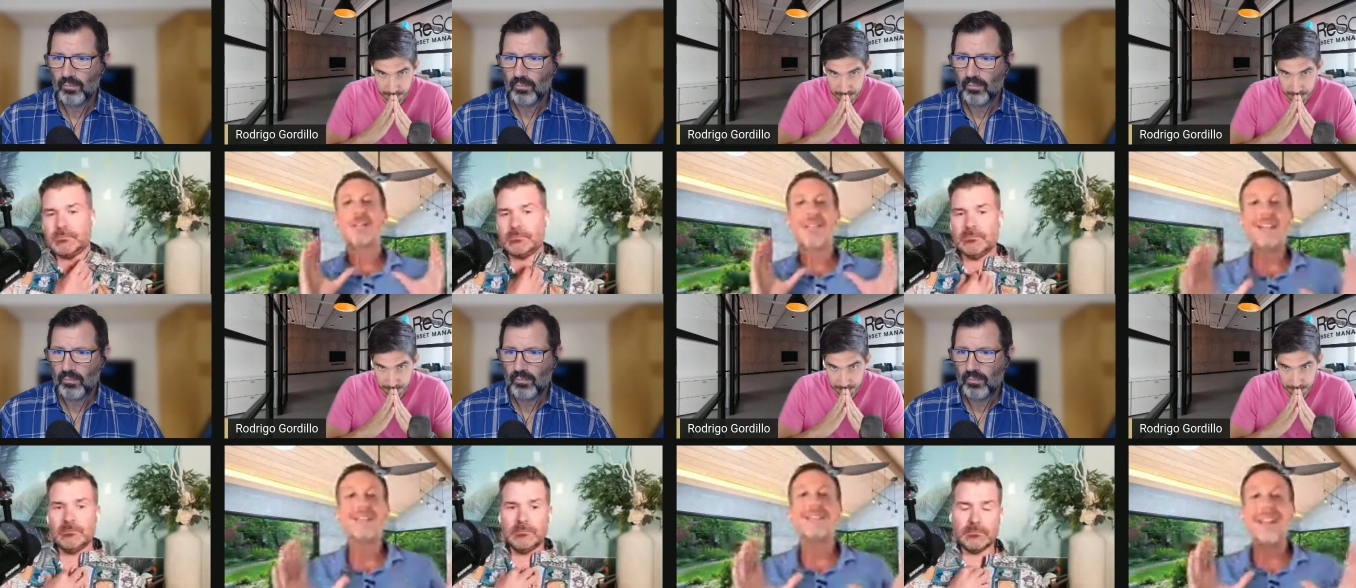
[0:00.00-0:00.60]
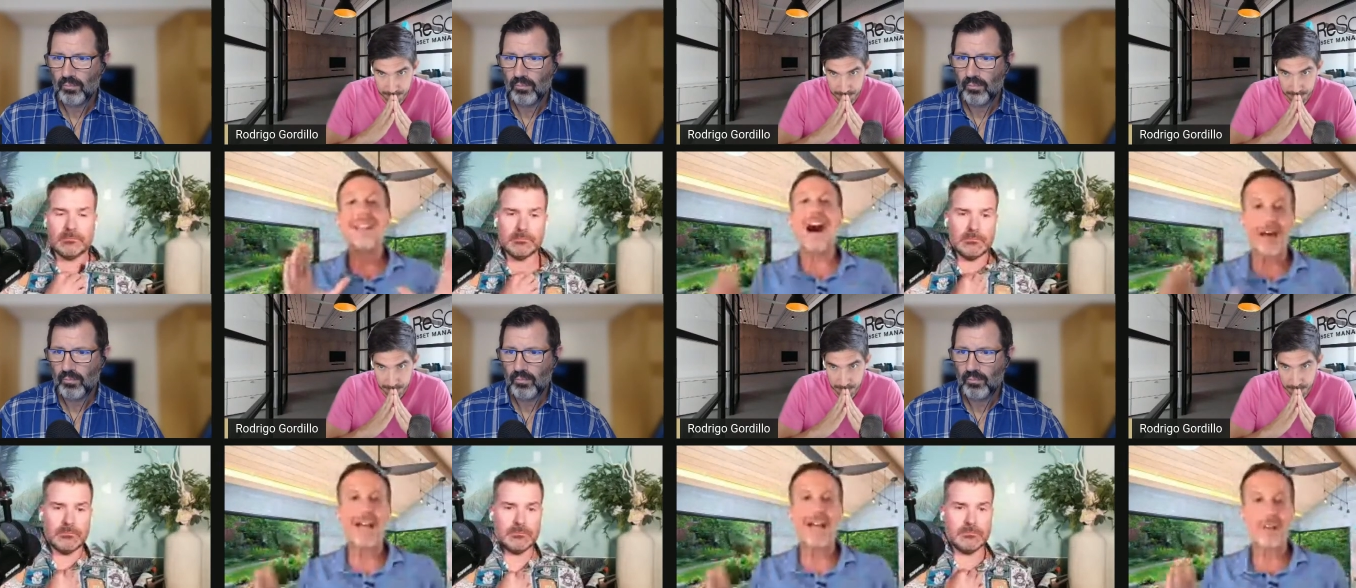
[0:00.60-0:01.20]
Speaker 1: not rely
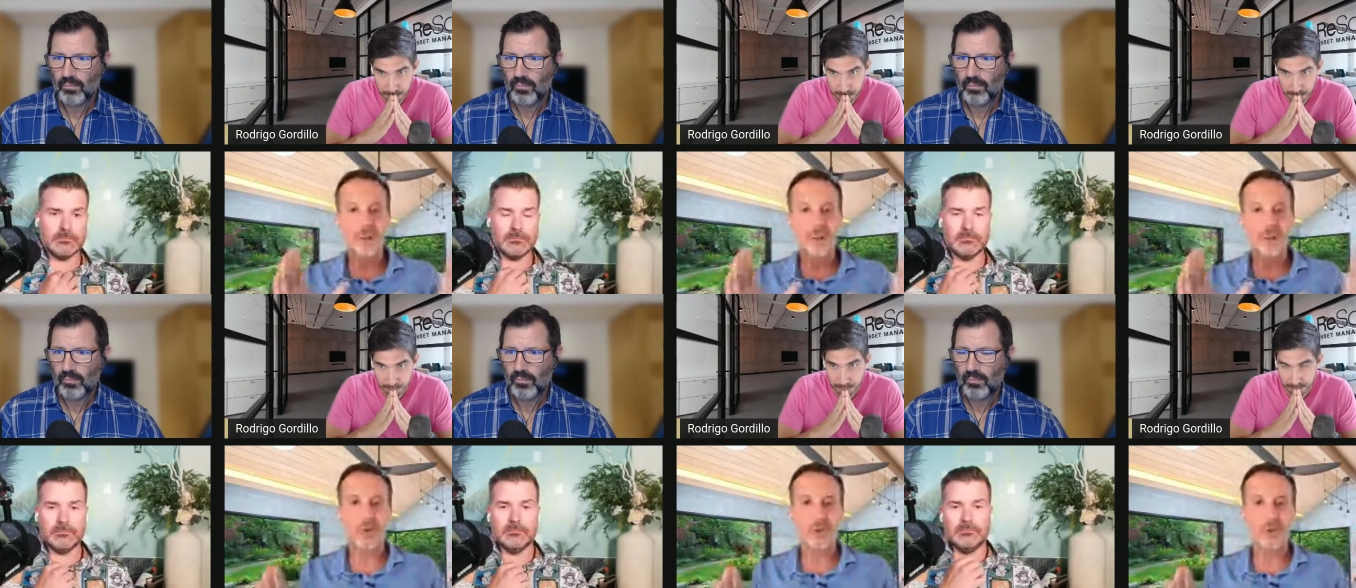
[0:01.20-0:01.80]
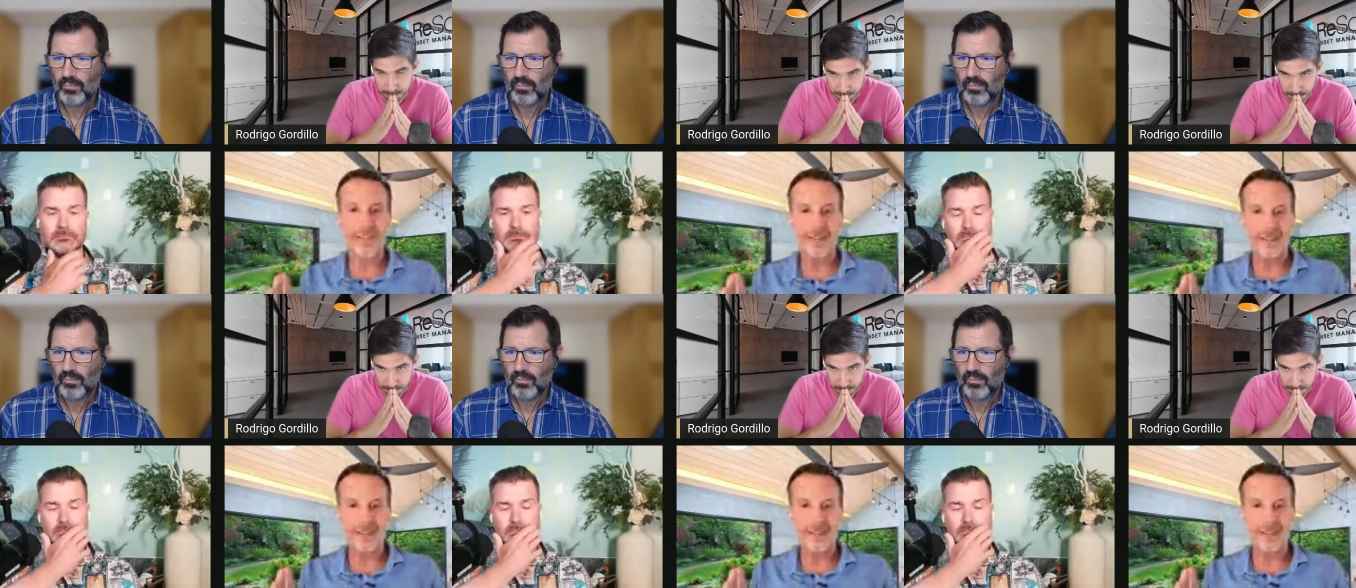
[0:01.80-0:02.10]
on historical data.